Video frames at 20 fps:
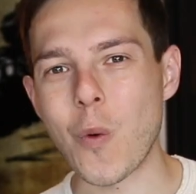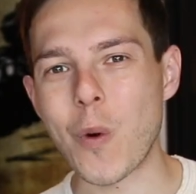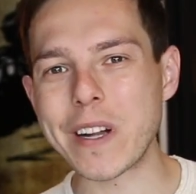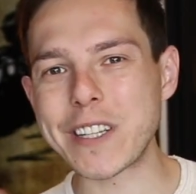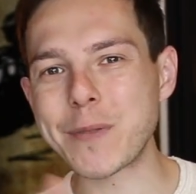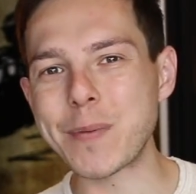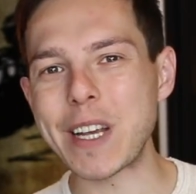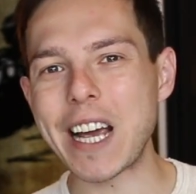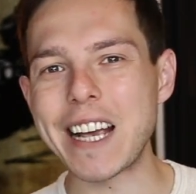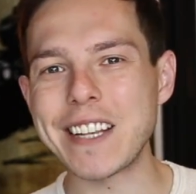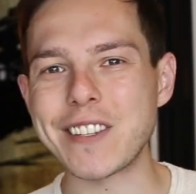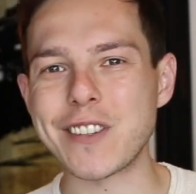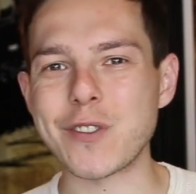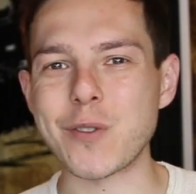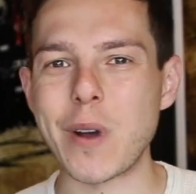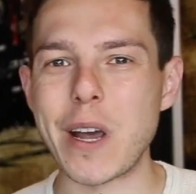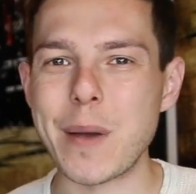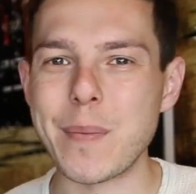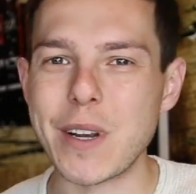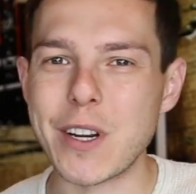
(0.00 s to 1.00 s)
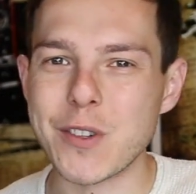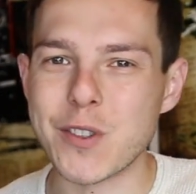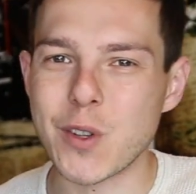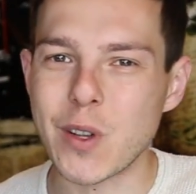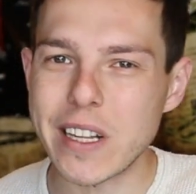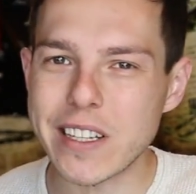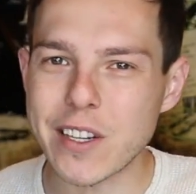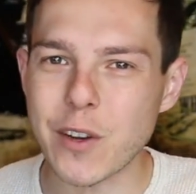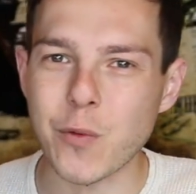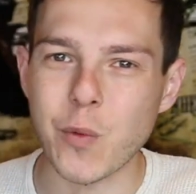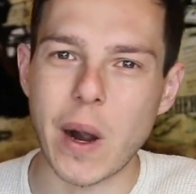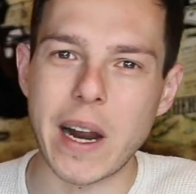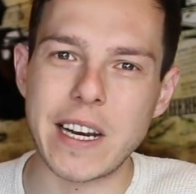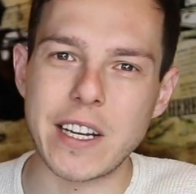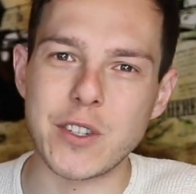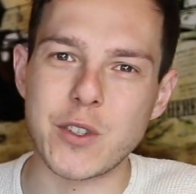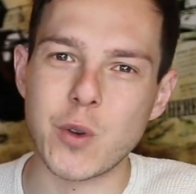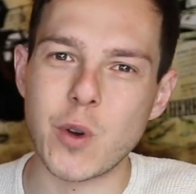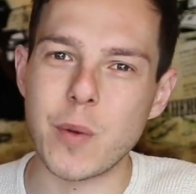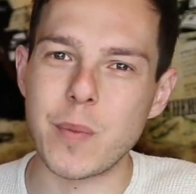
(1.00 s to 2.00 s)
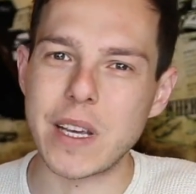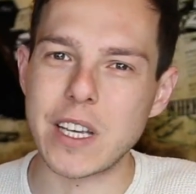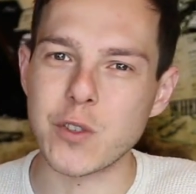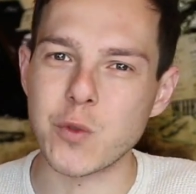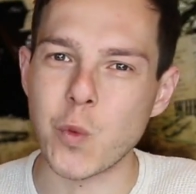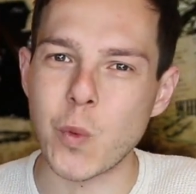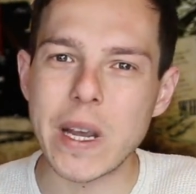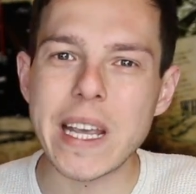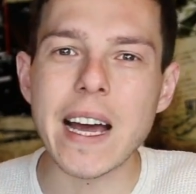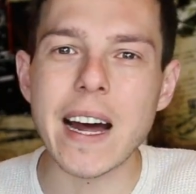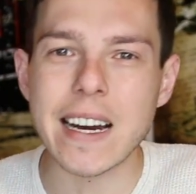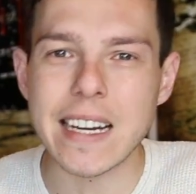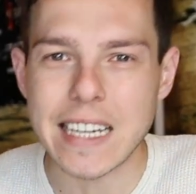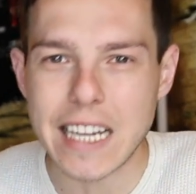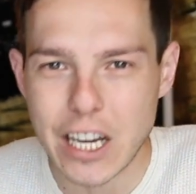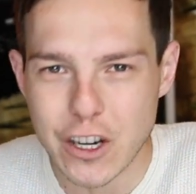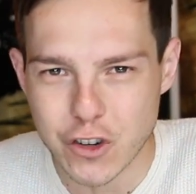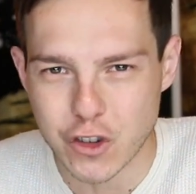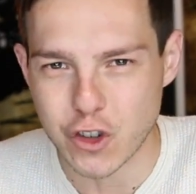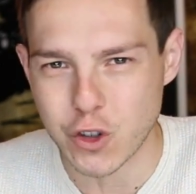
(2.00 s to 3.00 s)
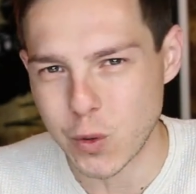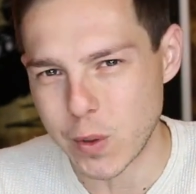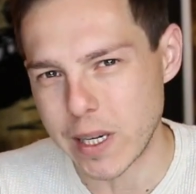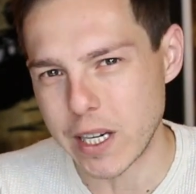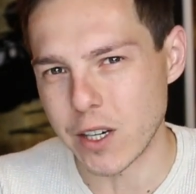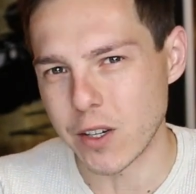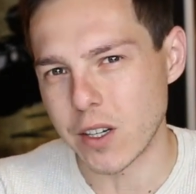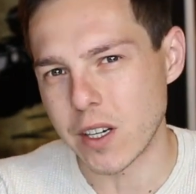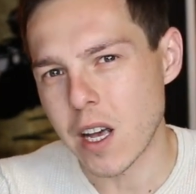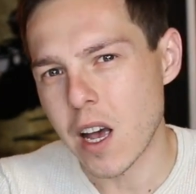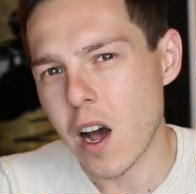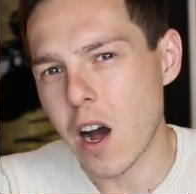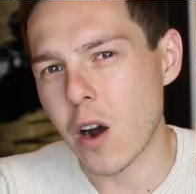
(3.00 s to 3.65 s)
What's up, you guys? It's Graham here, so let's get right into it because we got an issue here.